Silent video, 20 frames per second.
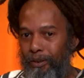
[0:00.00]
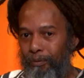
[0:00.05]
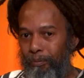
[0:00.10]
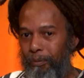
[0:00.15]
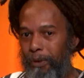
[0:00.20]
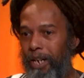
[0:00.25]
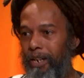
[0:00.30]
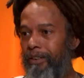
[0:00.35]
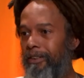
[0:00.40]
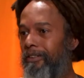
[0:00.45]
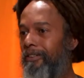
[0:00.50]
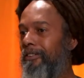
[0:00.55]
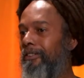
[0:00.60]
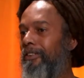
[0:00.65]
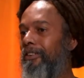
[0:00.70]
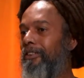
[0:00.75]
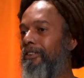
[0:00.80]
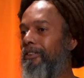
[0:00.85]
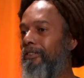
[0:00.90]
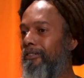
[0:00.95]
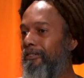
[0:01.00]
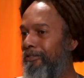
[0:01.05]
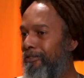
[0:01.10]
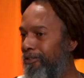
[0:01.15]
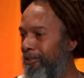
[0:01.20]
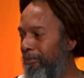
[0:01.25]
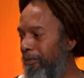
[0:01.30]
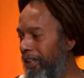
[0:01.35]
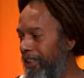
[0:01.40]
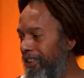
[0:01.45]
But, you know,
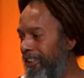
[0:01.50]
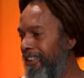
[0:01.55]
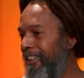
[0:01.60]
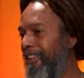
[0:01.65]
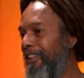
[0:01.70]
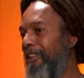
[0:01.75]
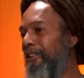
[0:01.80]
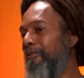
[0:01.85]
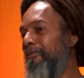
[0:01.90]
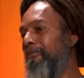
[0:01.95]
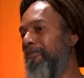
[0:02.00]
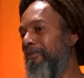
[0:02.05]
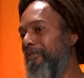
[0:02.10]
somebody come,